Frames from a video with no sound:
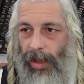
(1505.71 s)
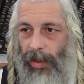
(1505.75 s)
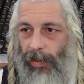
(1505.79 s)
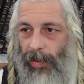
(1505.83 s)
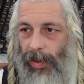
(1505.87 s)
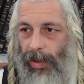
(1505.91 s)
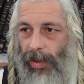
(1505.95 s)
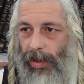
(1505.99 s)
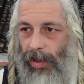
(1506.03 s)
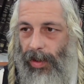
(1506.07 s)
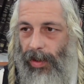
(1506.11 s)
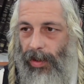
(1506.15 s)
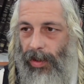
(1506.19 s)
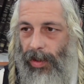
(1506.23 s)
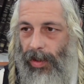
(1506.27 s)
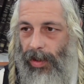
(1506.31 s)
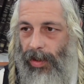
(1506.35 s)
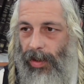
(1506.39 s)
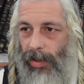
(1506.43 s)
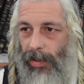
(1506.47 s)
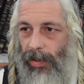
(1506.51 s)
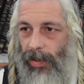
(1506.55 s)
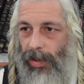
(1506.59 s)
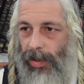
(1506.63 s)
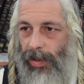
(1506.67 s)

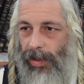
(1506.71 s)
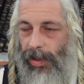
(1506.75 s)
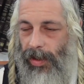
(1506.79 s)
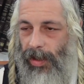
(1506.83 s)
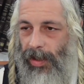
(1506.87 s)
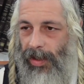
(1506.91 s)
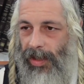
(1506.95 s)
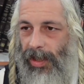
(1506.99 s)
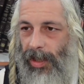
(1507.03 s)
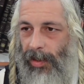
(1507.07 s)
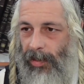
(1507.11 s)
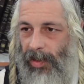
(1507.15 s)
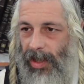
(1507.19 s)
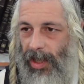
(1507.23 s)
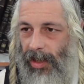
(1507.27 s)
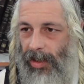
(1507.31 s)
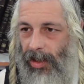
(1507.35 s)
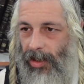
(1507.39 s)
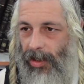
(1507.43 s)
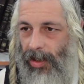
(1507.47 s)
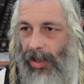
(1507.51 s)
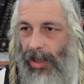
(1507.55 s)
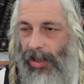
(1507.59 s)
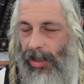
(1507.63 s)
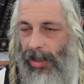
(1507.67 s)
It seems like
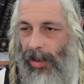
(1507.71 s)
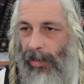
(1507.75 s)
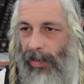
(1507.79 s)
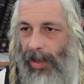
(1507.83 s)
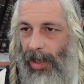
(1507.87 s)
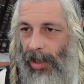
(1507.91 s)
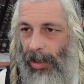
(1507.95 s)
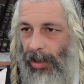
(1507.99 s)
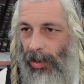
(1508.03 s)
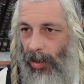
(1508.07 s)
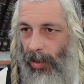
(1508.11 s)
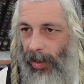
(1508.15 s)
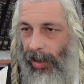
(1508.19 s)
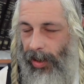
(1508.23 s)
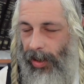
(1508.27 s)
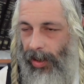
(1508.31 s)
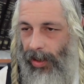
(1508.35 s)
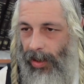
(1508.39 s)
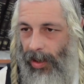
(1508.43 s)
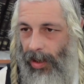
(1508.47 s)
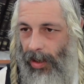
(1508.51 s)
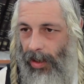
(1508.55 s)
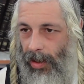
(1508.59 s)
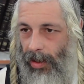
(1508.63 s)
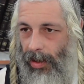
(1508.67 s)
there needs to be a lawyer
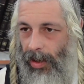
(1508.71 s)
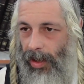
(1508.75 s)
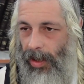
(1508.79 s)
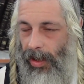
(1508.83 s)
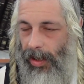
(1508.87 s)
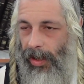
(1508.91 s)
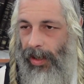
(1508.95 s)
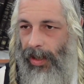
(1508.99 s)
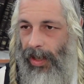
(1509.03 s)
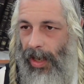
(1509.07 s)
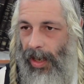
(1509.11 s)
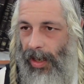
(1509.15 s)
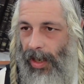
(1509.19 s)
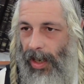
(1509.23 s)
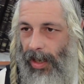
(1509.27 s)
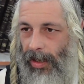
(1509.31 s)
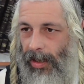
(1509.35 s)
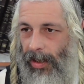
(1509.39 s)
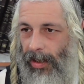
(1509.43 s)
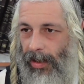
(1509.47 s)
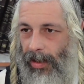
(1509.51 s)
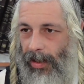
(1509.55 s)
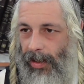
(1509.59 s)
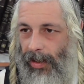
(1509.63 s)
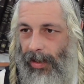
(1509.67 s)
here in Gan Eden.